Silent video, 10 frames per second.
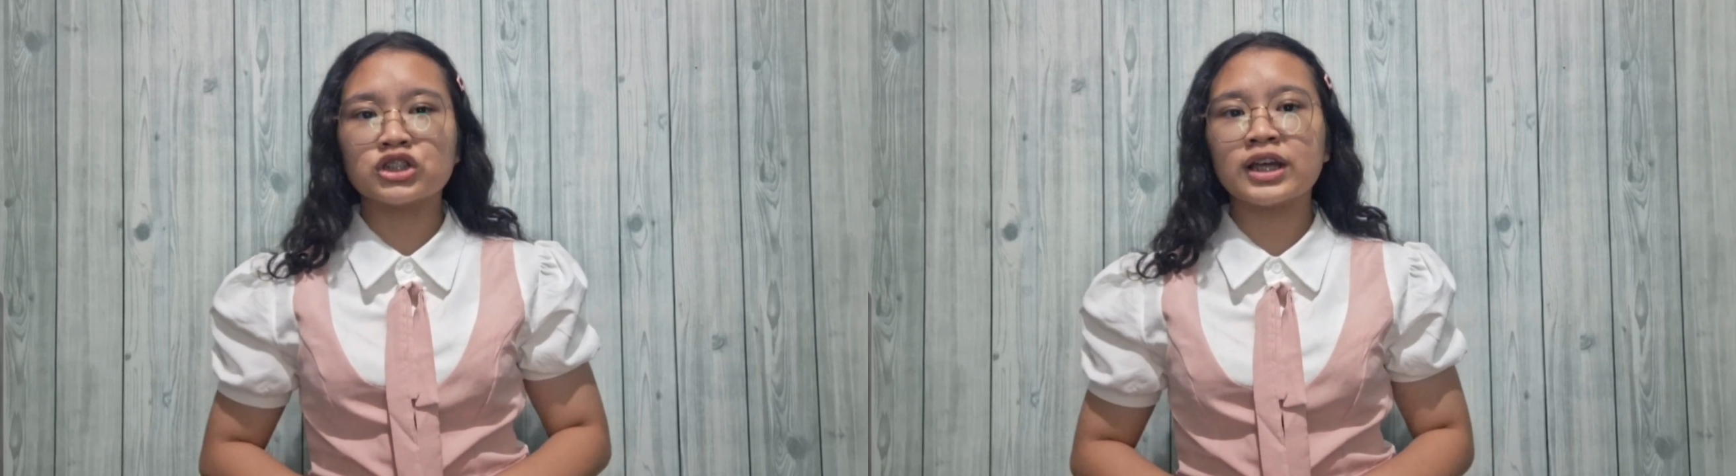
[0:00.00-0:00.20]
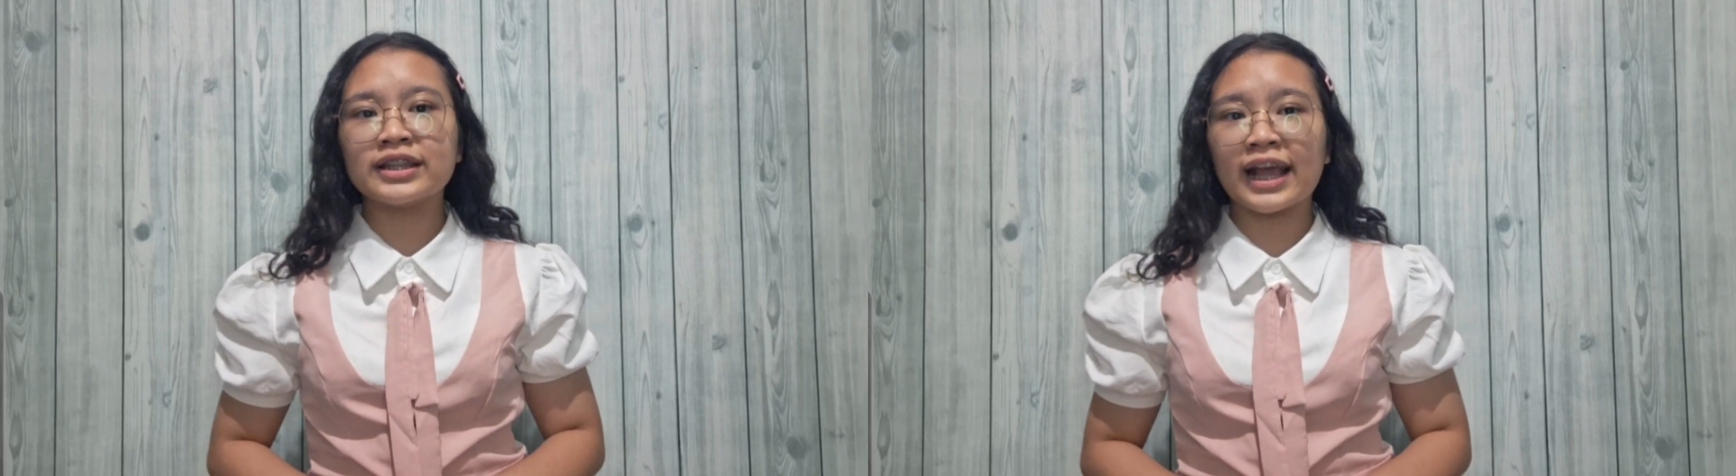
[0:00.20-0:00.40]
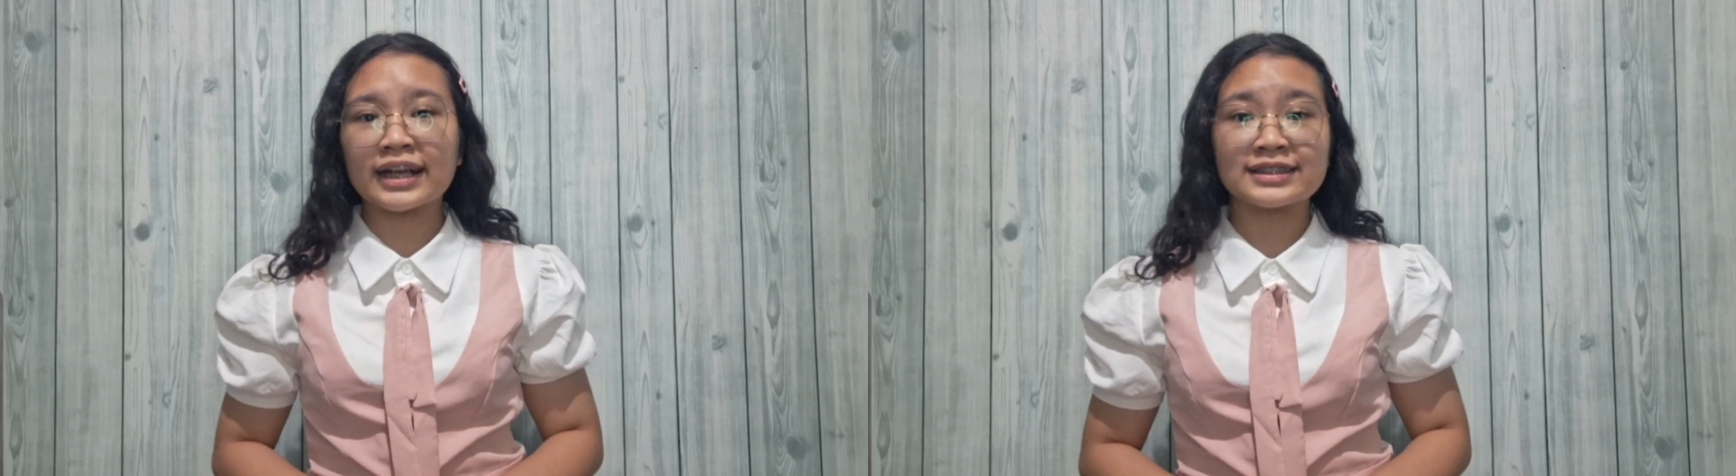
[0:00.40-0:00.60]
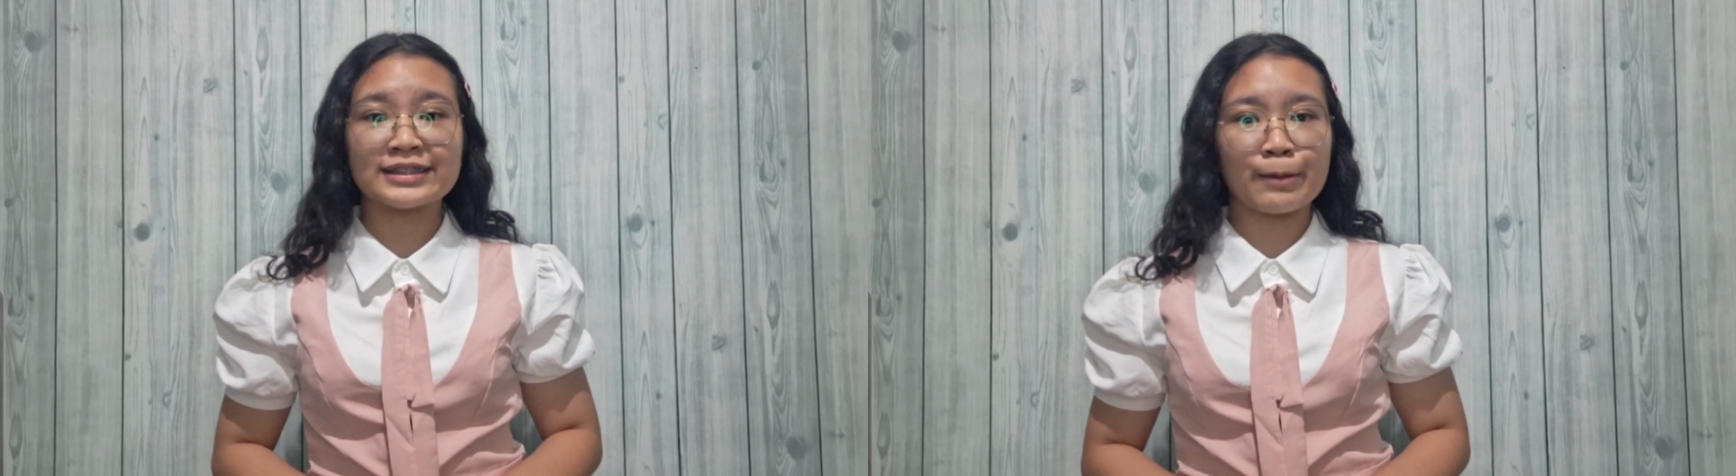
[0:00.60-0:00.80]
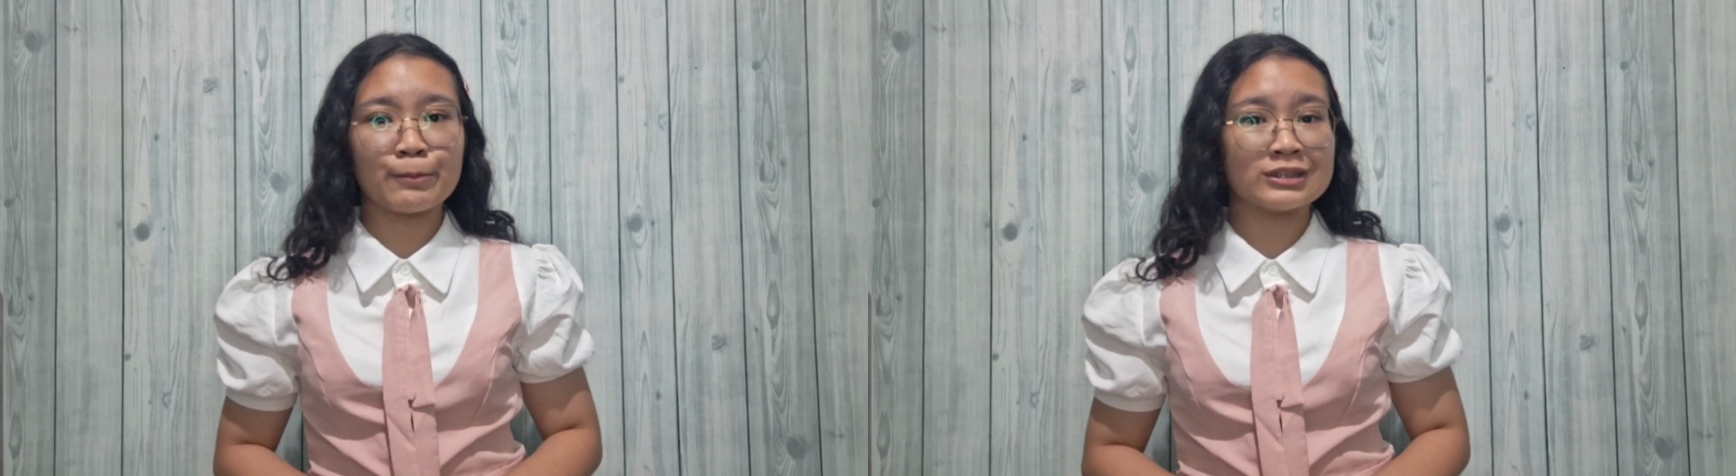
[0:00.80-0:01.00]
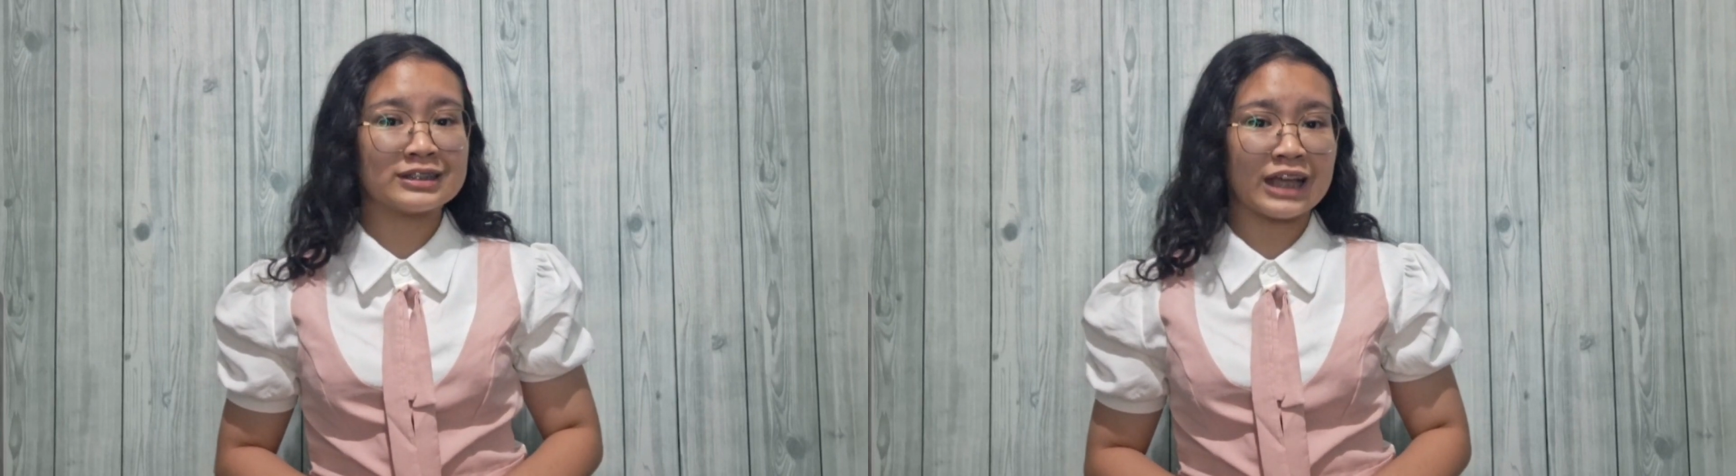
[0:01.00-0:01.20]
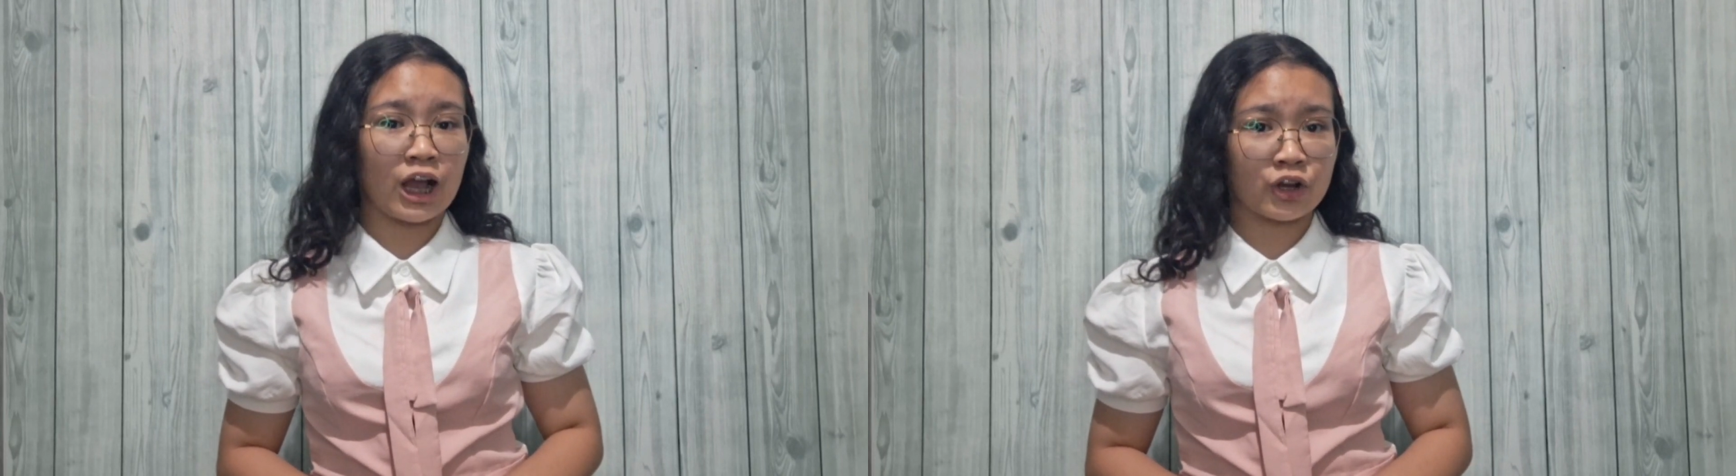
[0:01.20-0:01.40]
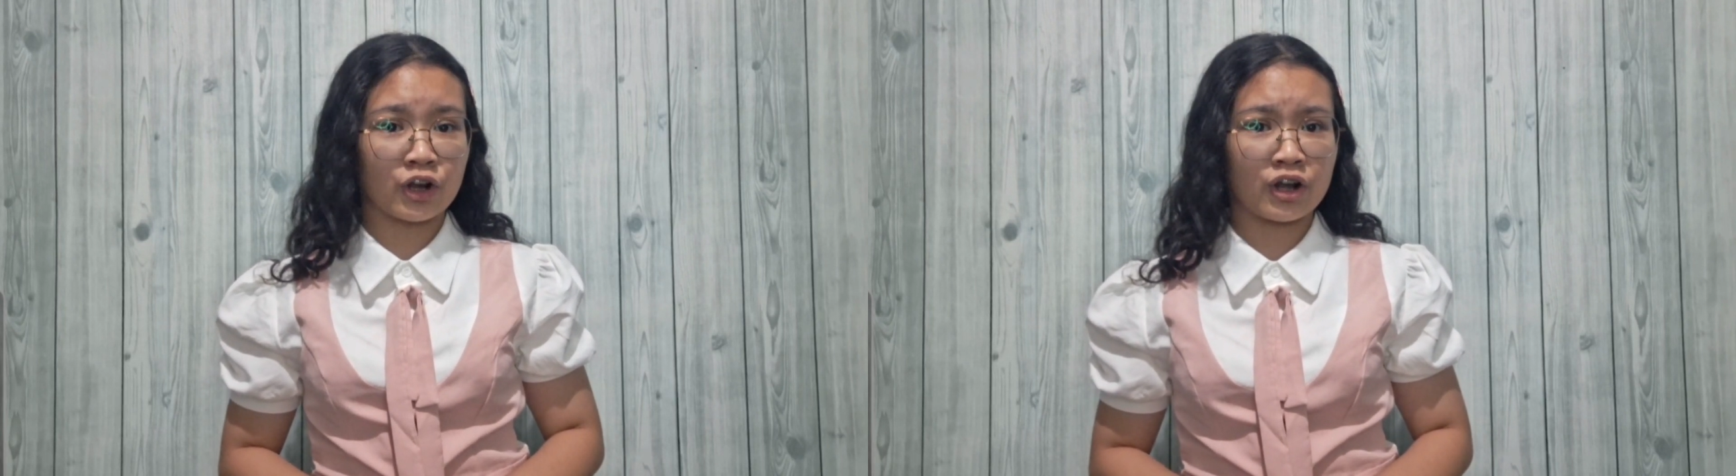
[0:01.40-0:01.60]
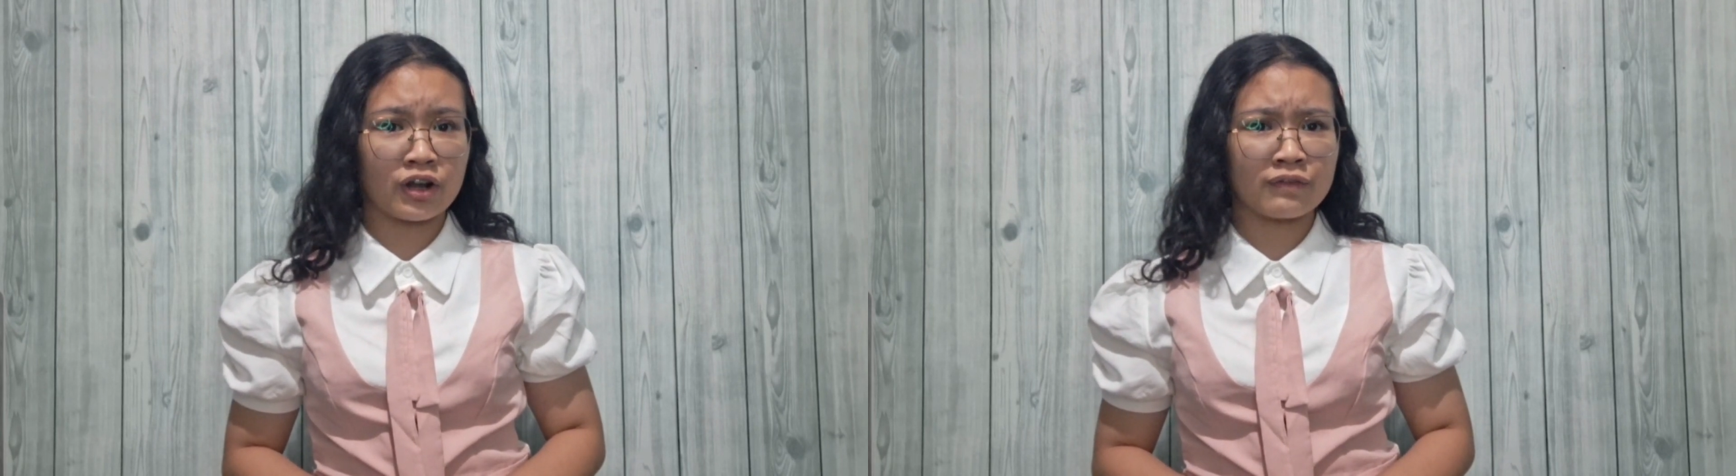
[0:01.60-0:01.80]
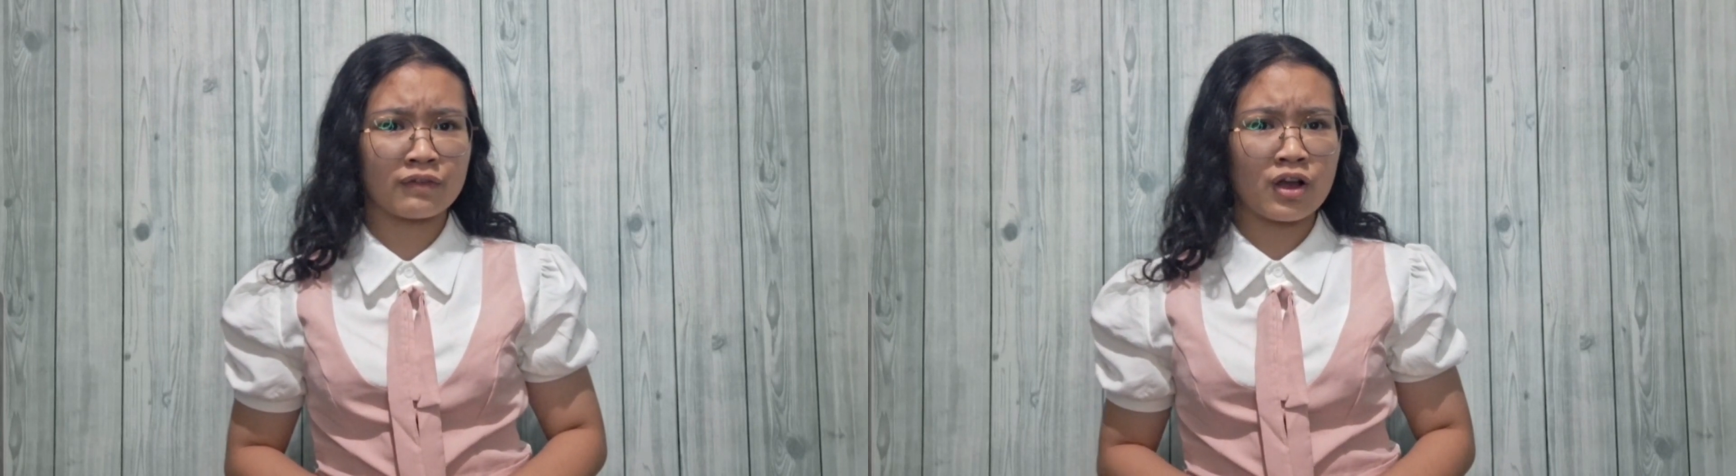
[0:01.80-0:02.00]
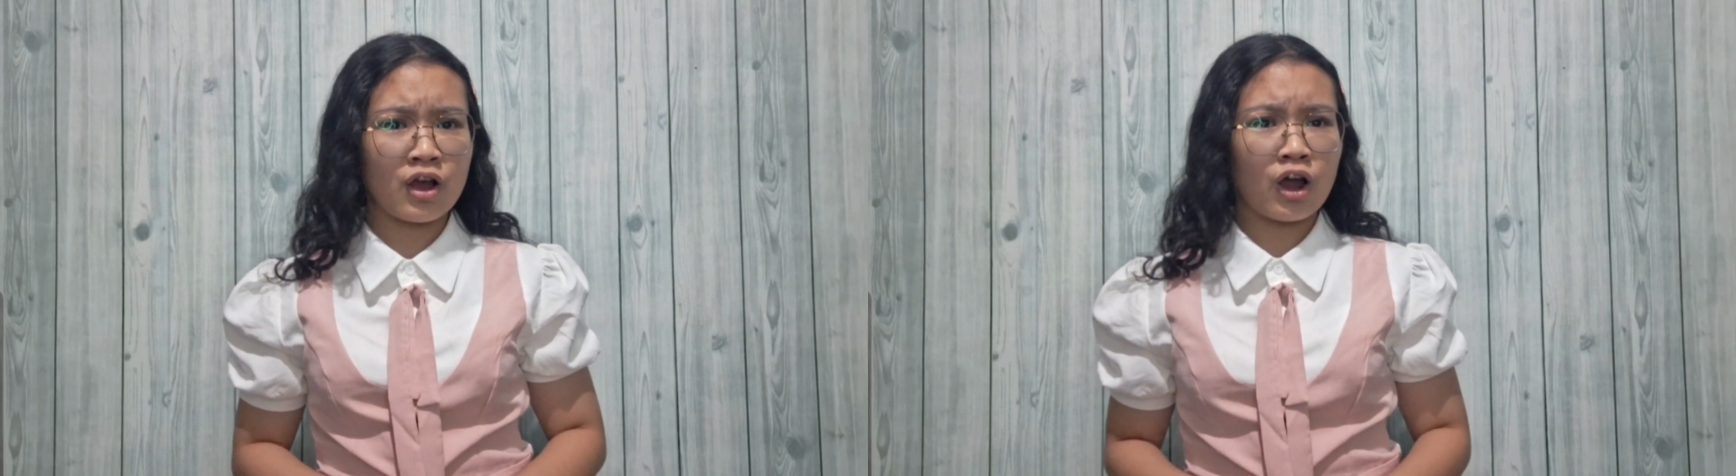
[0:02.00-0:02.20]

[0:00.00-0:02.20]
So the next time you see a curve